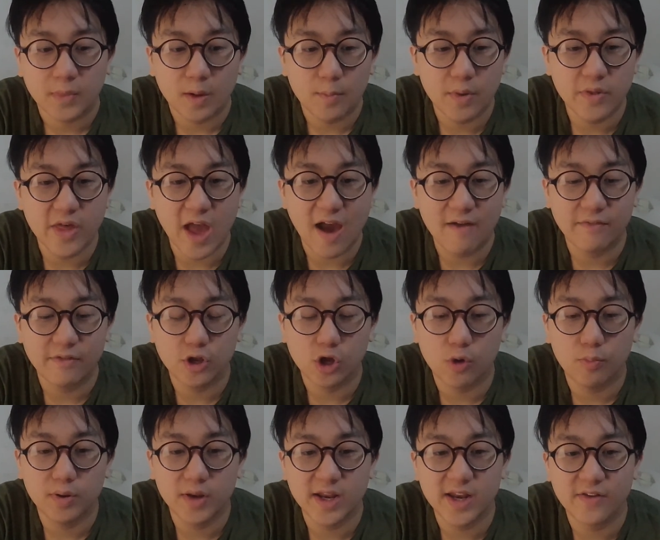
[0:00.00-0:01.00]
but they have it in a
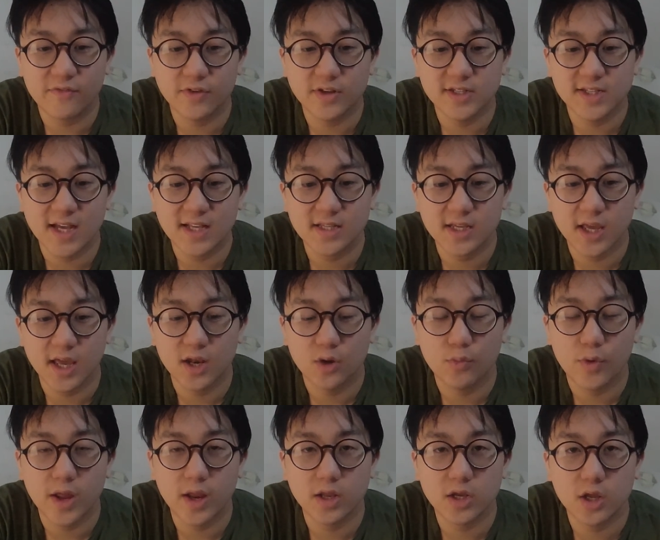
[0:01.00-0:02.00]
completely different setting in
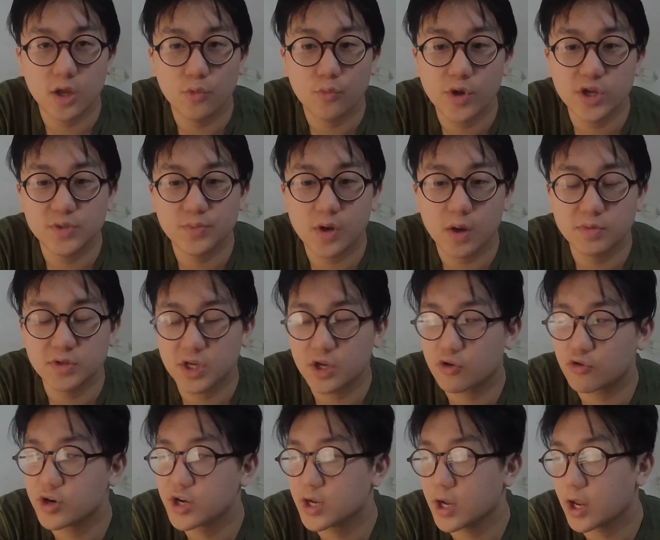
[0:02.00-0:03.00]
way in which it becomes
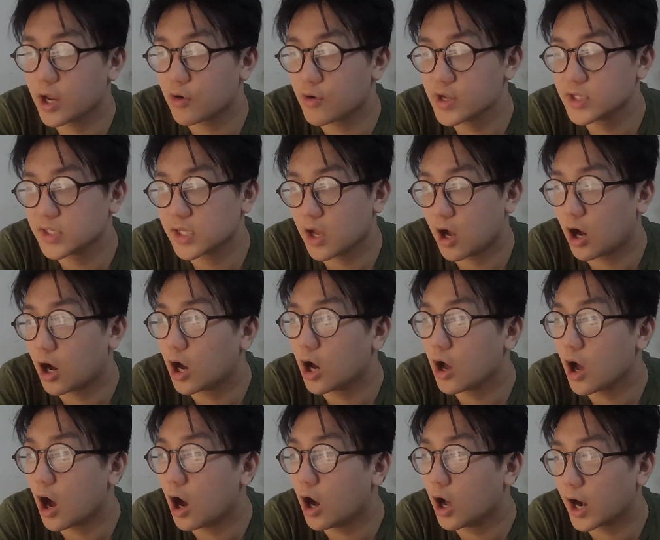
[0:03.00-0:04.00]
incre- increasingly
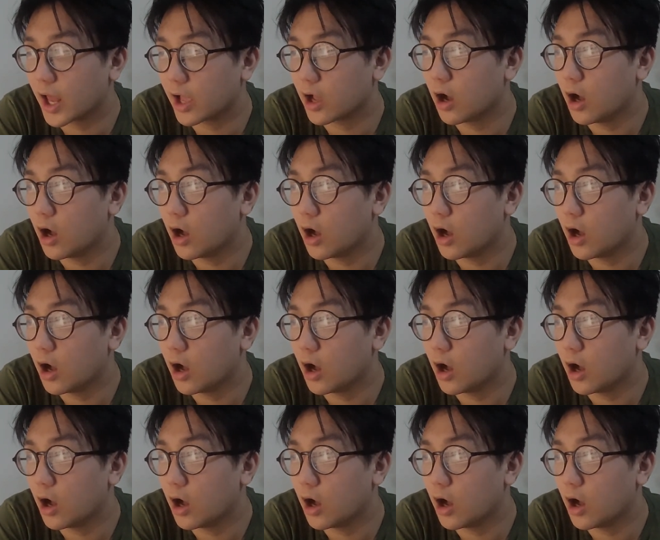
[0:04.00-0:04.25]
like